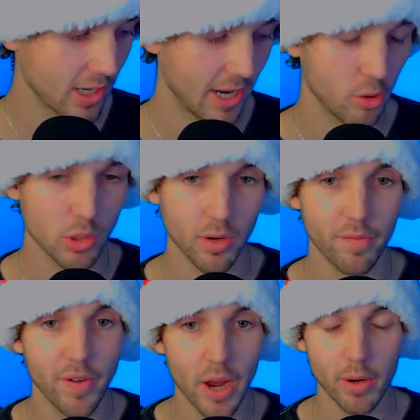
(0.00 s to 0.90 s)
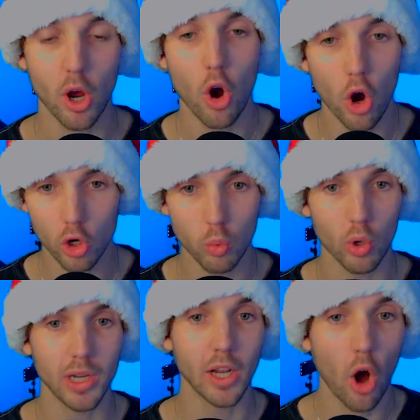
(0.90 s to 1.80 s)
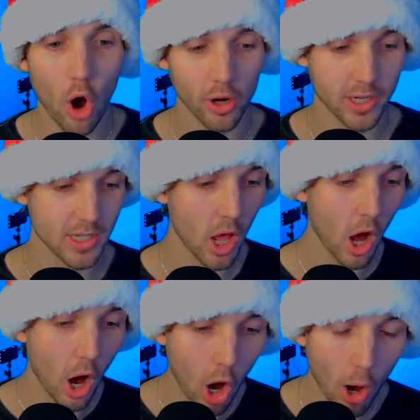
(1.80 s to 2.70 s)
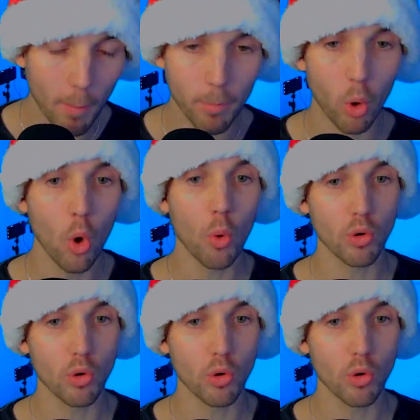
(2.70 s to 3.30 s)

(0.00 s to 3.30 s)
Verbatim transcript: and who is a very hardworking, honest, humble,